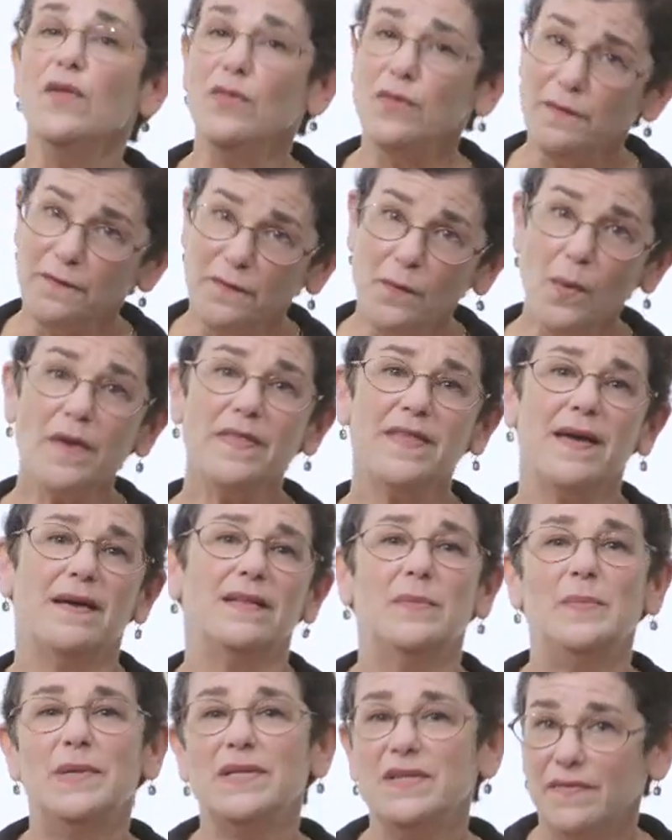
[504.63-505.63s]
The 4th
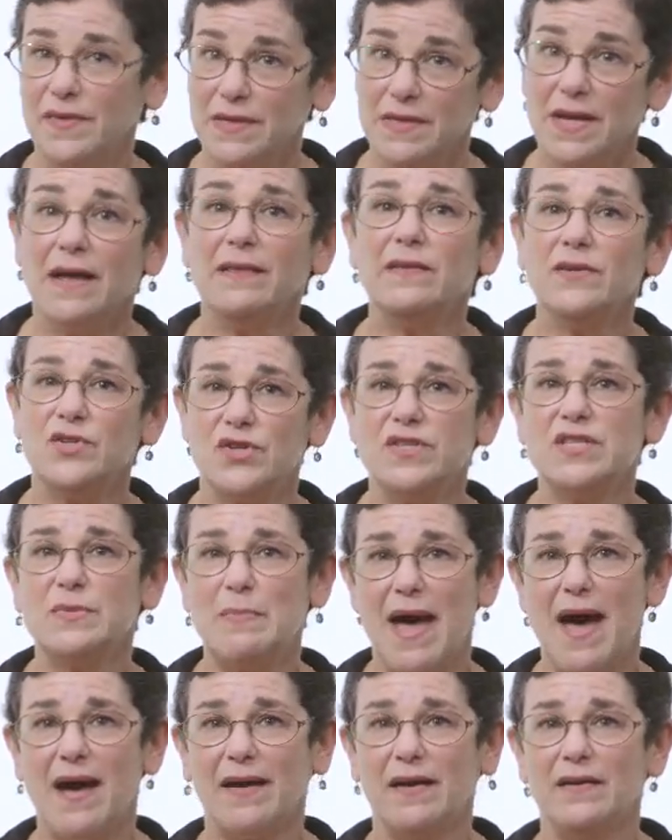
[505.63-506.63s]
element of the negligence
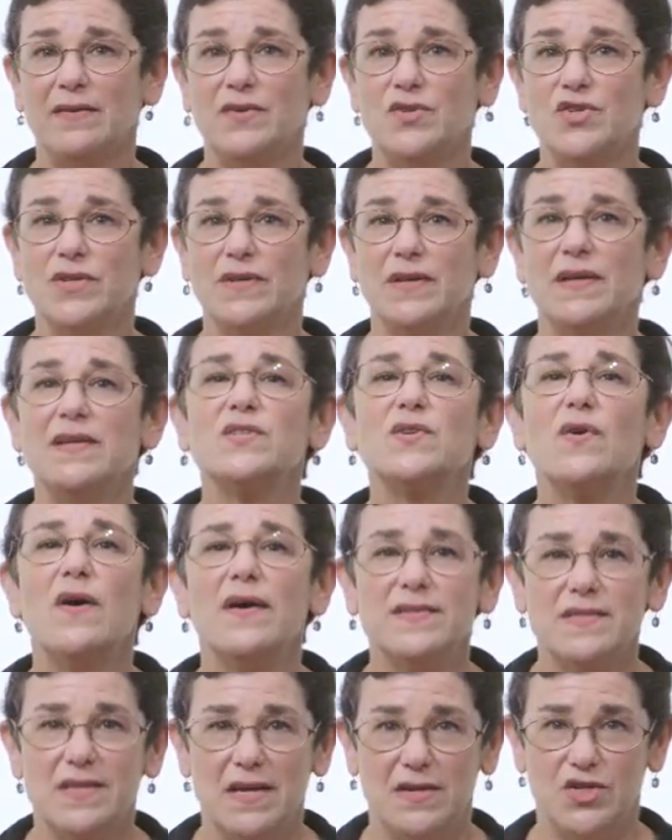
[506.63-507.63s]
package is
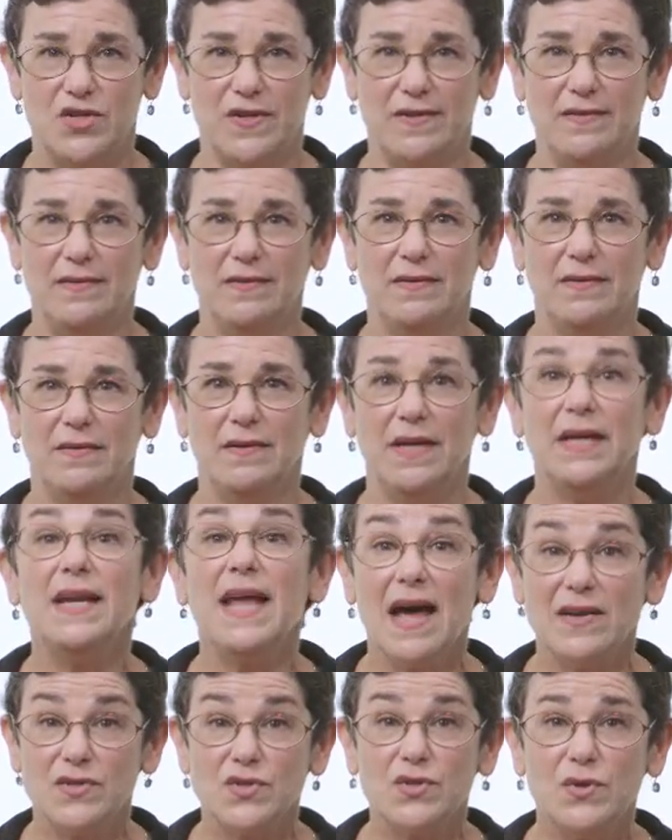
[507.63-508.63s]
causation. It
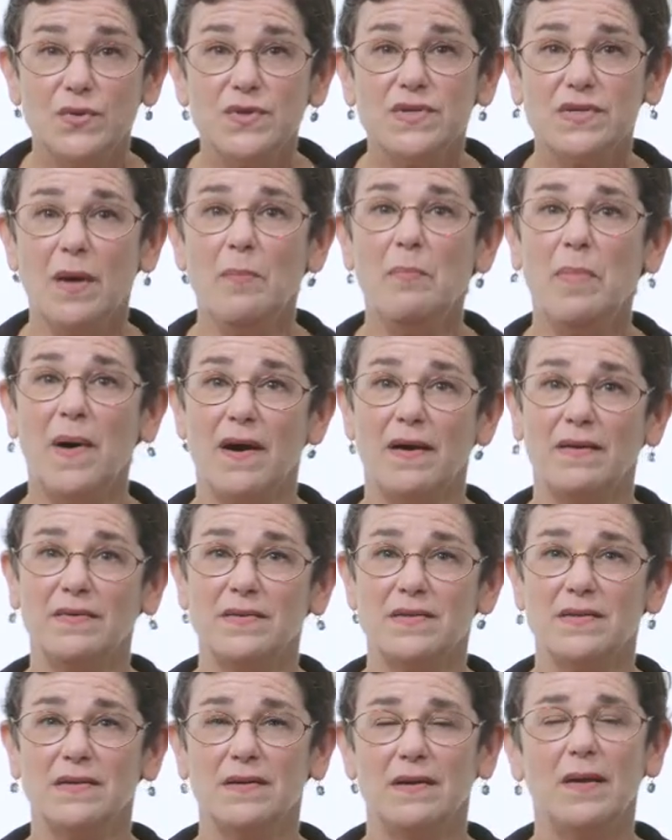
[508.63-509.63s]
has 2
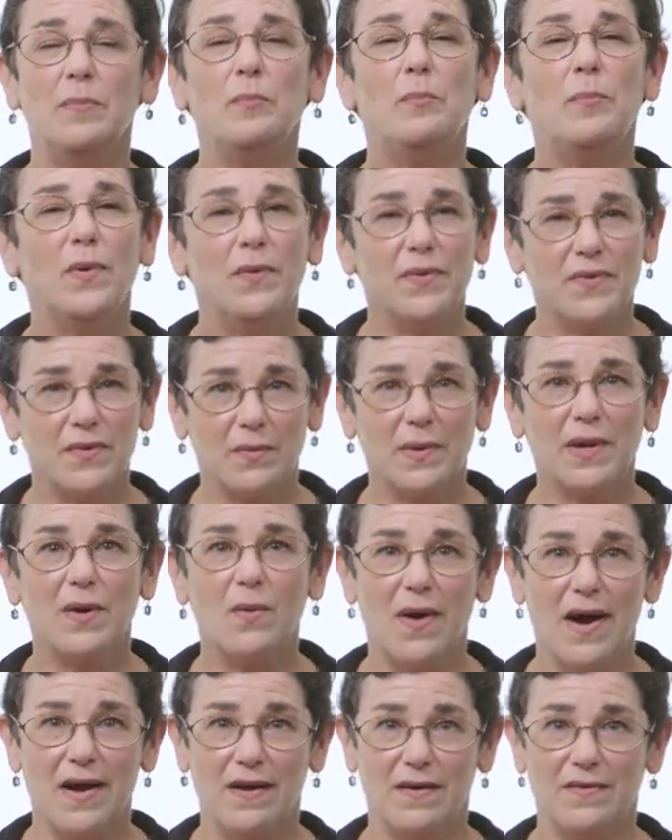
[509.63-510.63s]
subparts, and both are
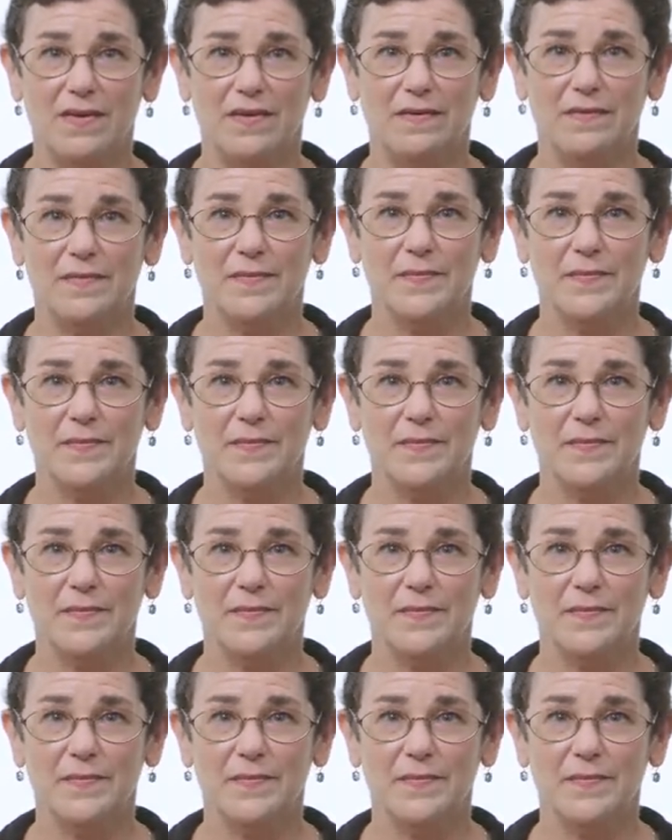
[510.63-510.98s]
required.